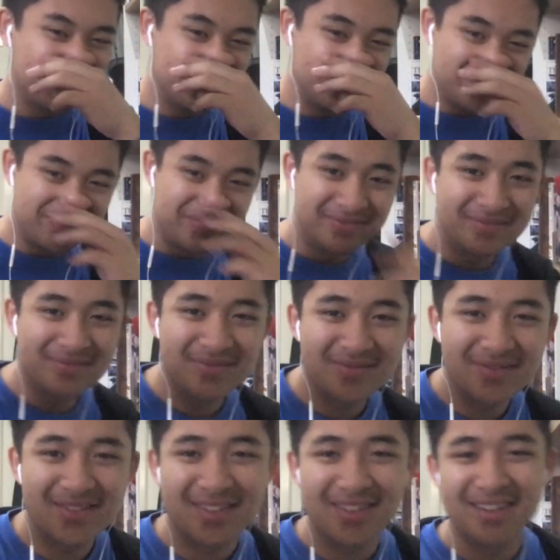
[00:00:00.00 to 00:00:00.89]
Let's hope this
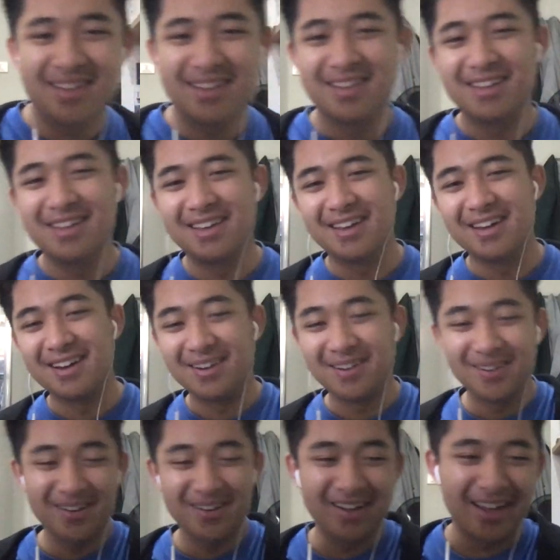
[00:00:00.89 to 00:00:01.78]
file doesn't corrupt now.
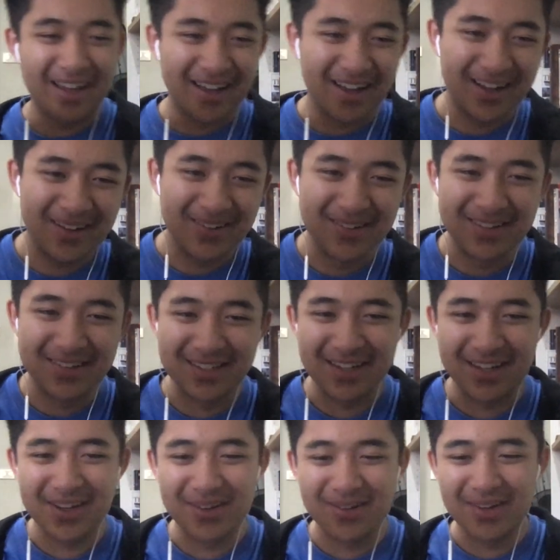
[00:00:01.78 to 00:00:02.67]
Alright, I'll
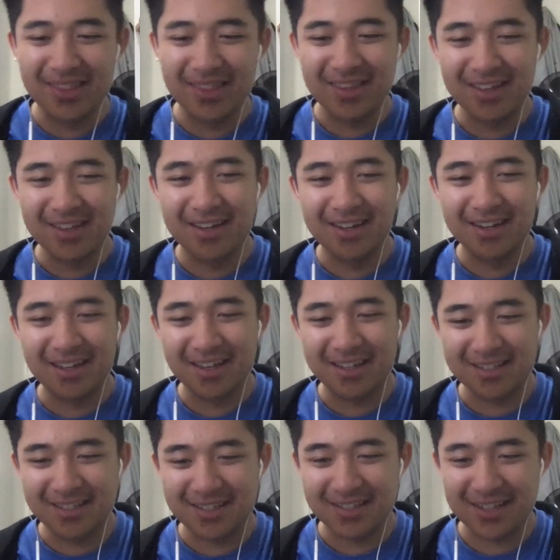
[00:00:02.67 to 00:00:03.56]
see you in the
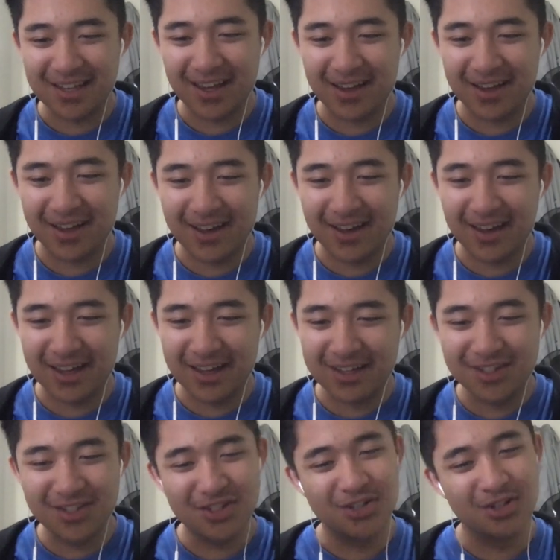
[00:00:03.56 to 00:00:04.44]
next uh,
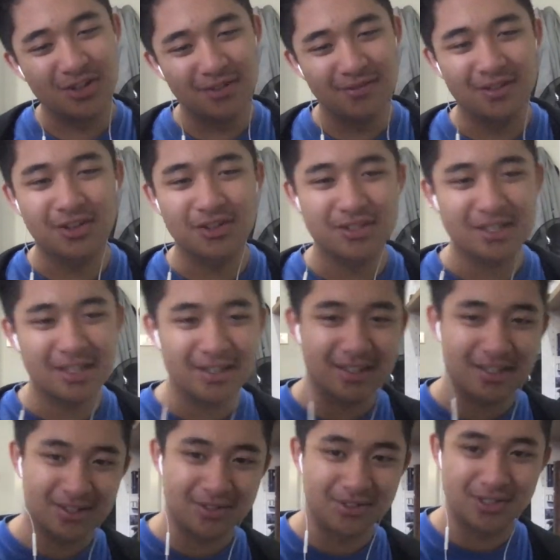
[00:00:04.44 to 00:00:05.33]
edition of Lockdown
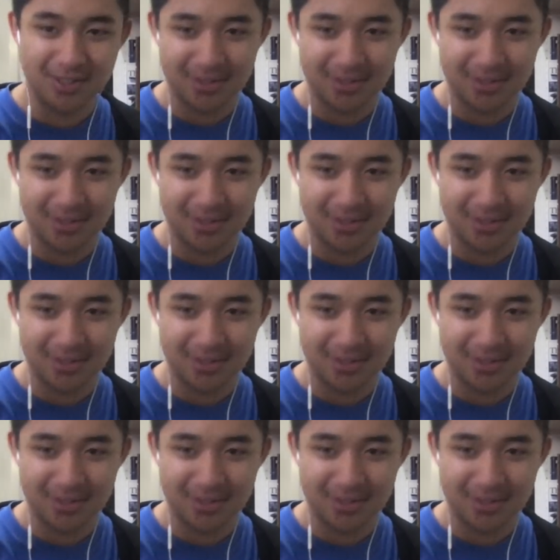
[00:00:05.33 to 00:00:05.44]
Lounge.